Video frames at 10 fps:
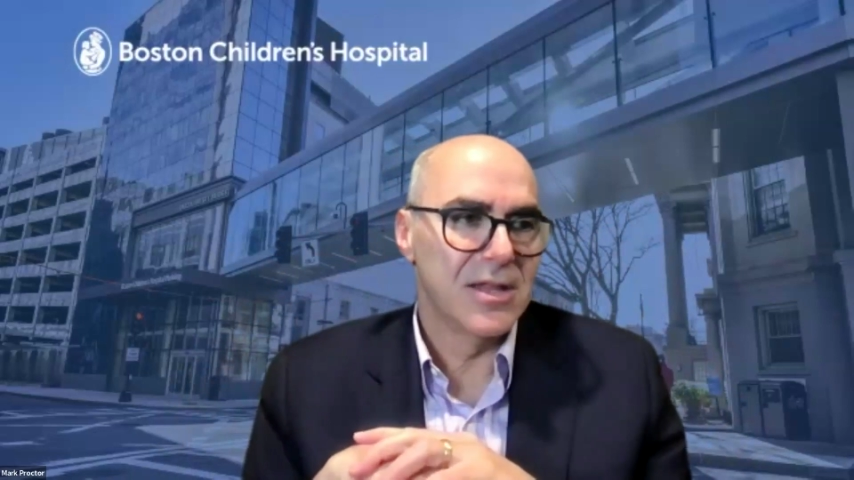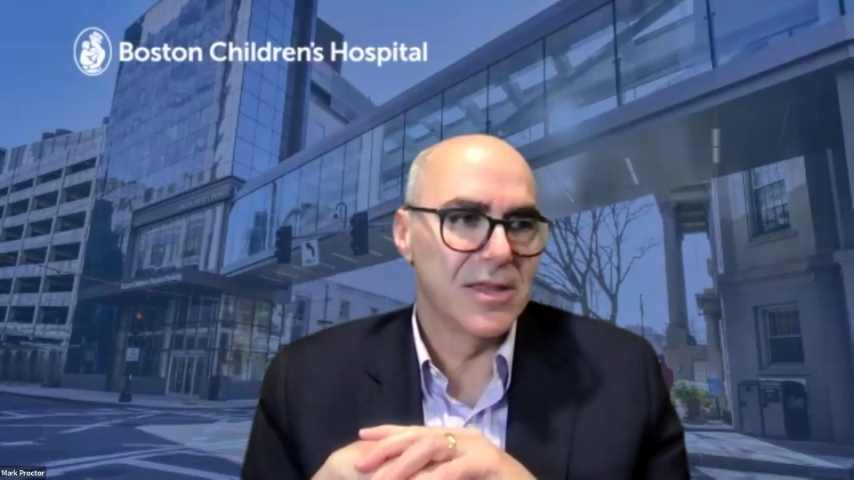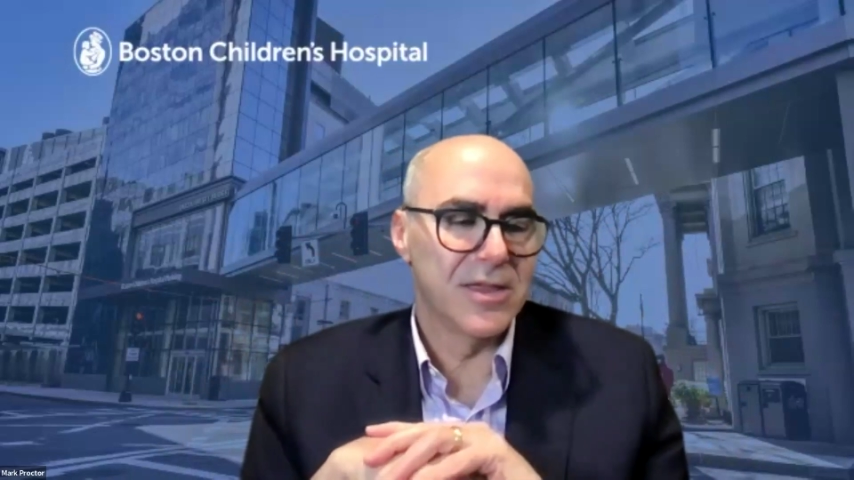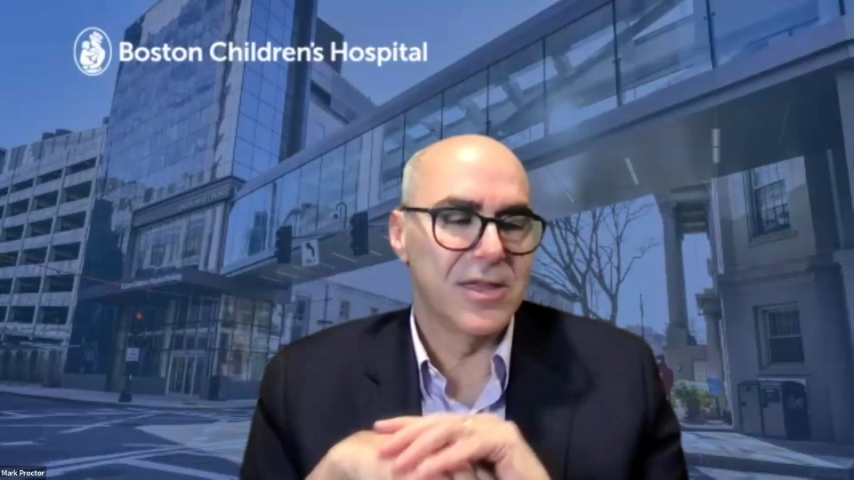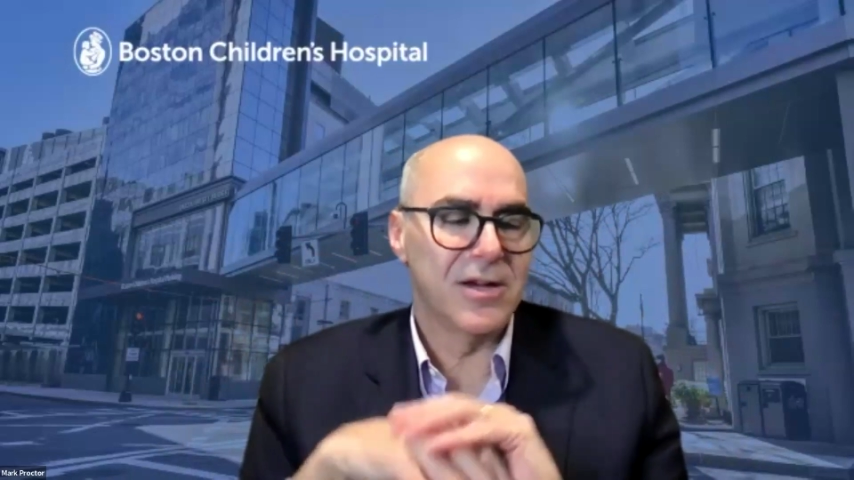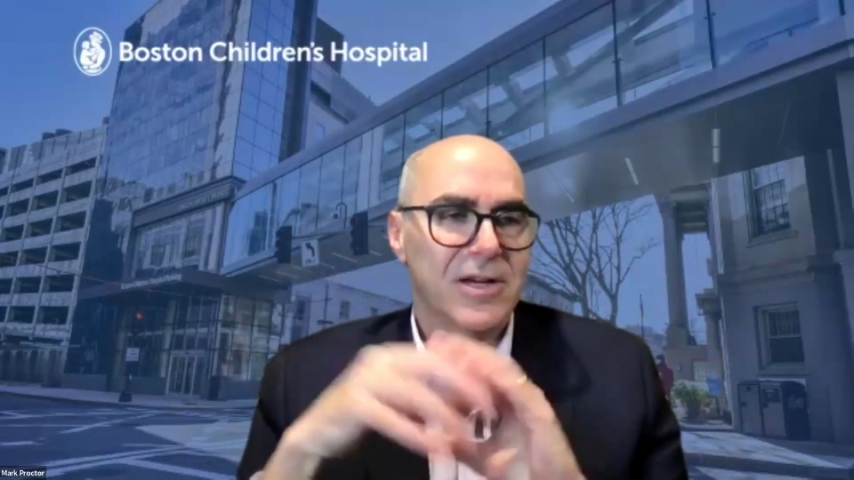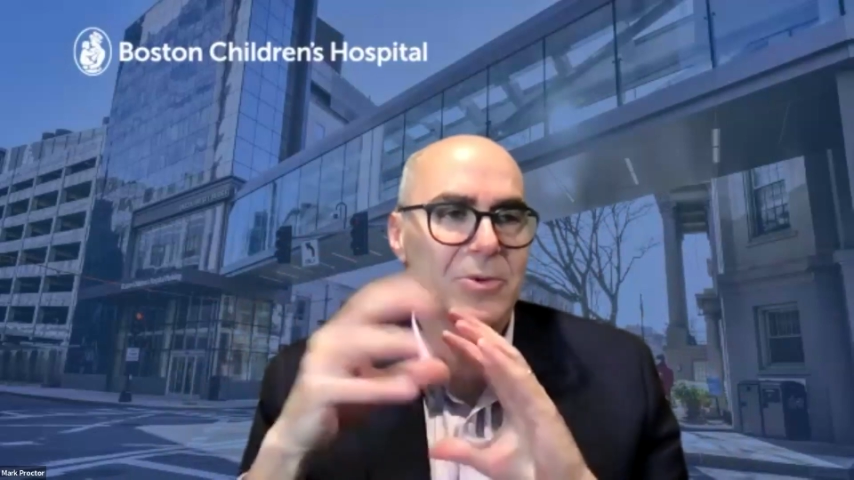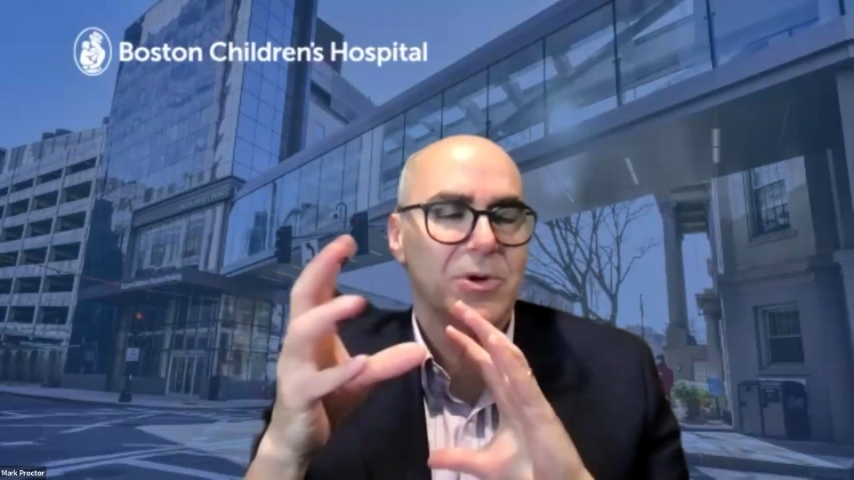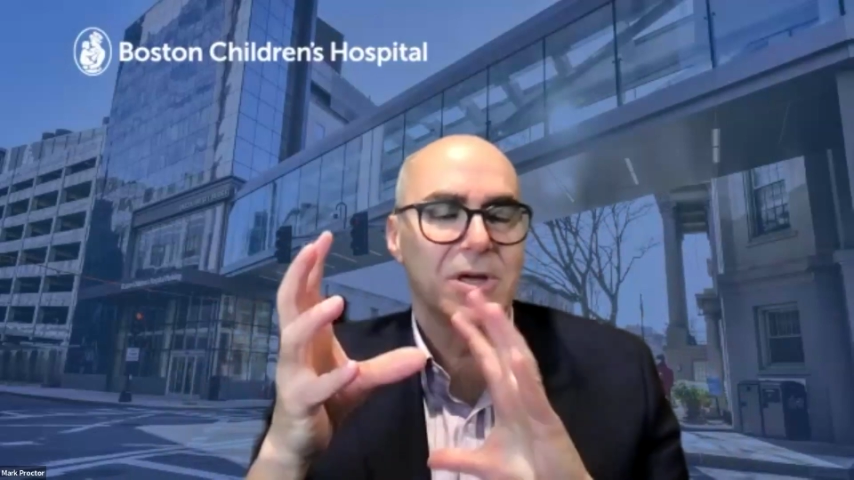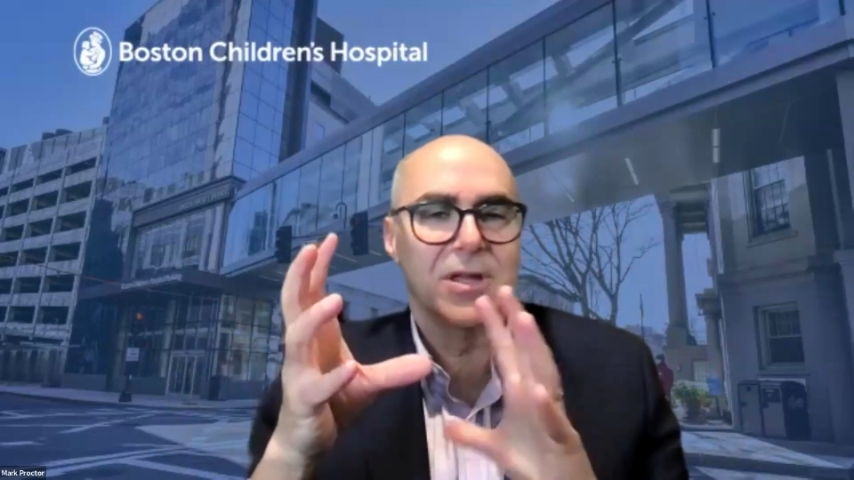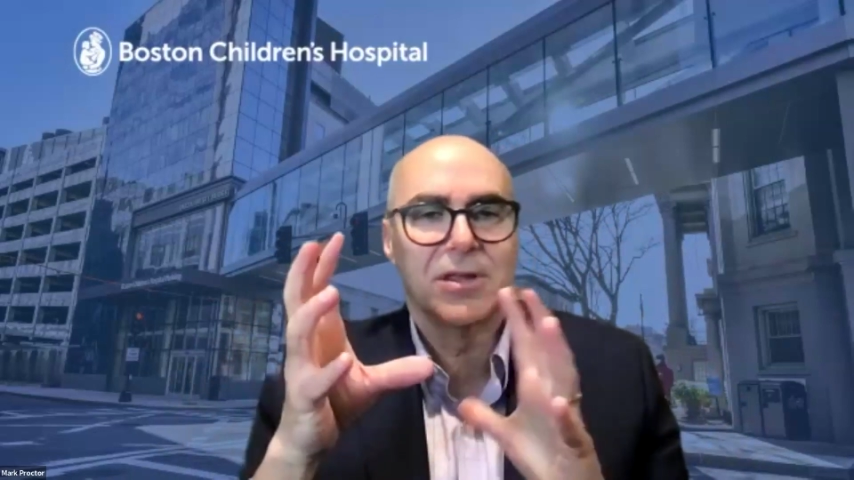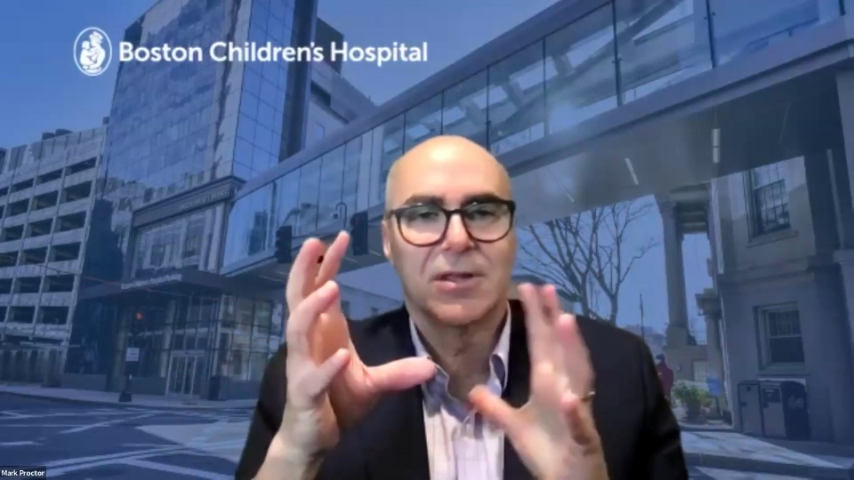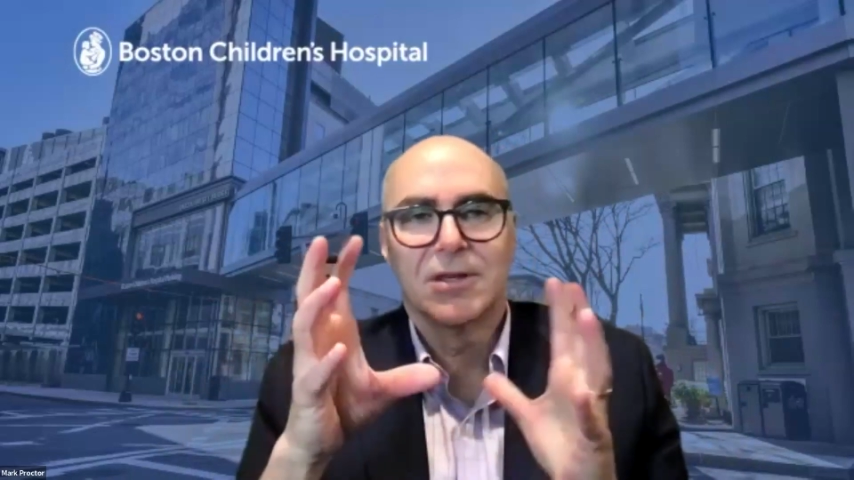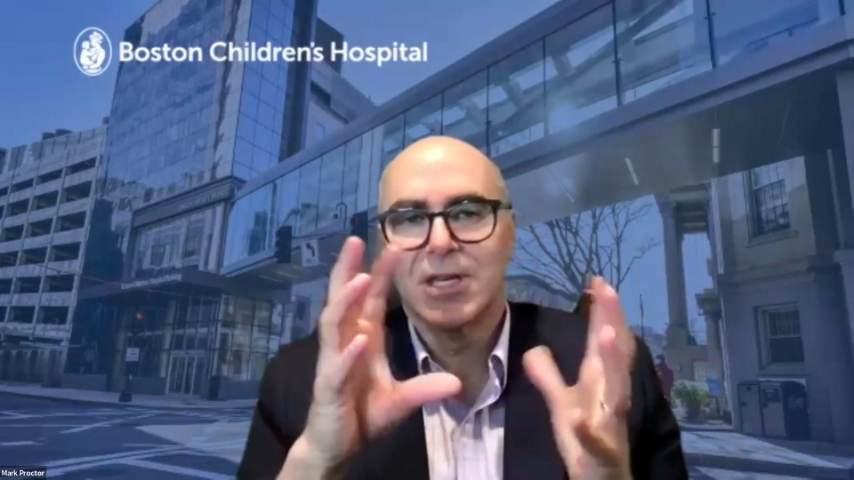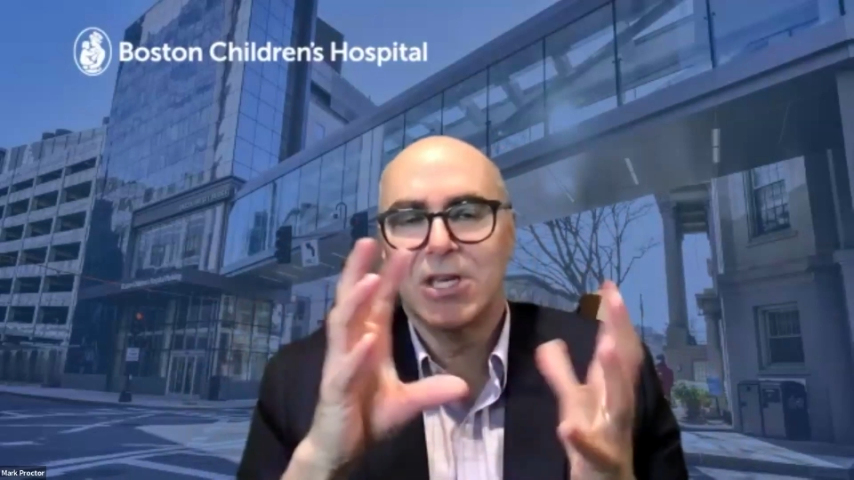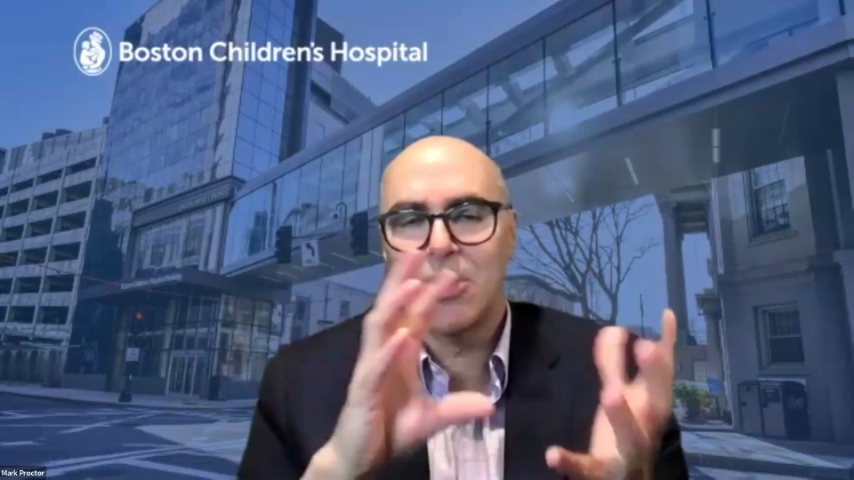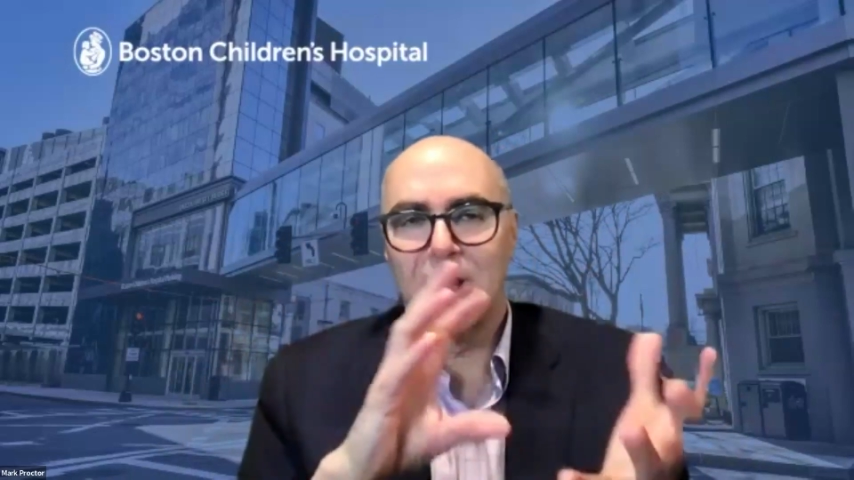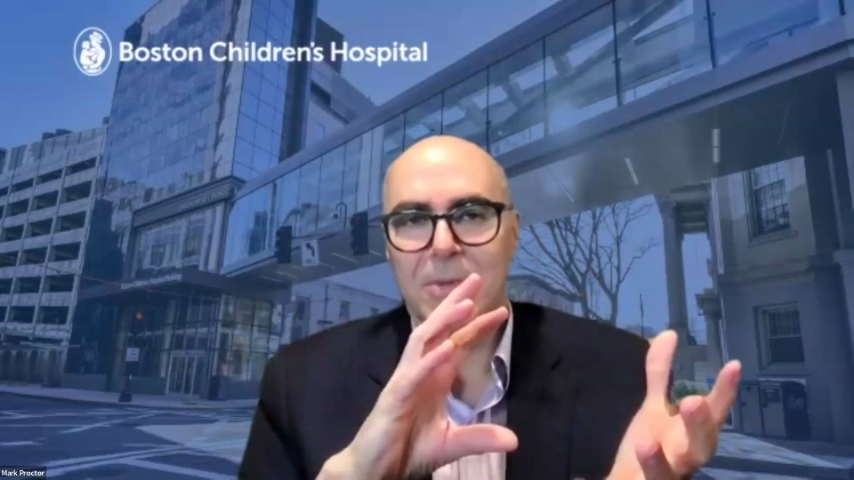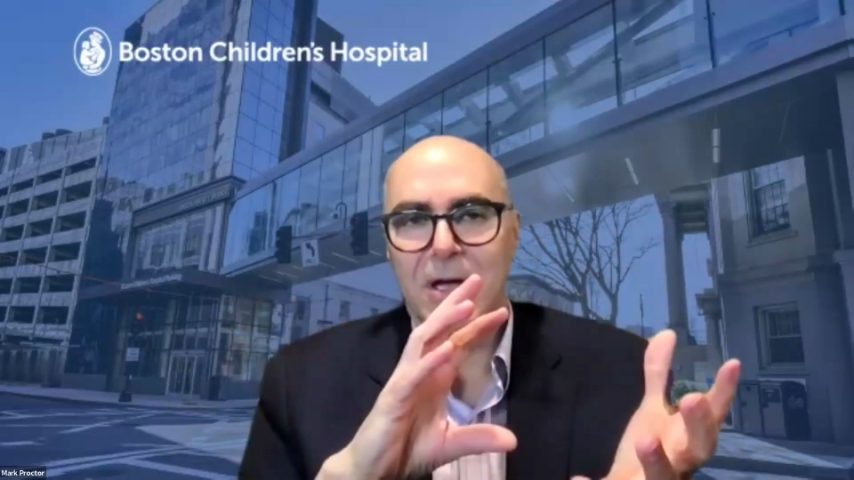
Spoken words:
The theory with Chiari